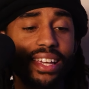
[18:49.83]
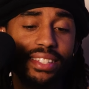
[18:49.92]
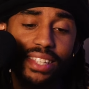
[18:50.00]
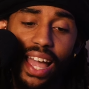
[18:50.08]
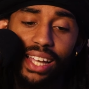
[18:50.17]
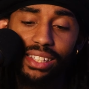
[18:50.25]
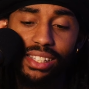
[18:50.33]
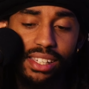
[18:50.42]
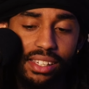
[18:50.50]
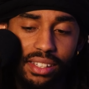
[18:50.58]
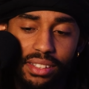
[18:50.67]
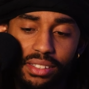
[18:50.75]

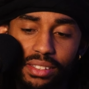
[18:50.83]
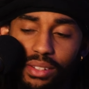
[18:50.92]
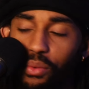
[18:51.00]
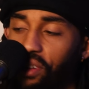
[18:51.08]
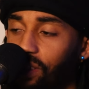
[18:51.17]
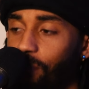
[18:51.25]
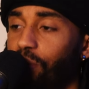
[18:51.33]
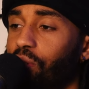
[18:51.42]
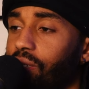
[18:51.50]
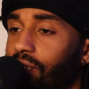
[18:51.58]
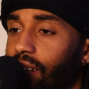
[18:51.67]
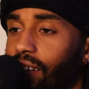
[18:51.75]
exactly what the
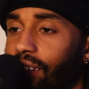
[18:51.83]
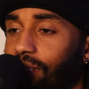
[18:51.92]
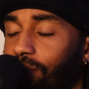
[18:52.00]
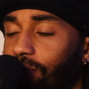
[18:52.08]
Buddha said.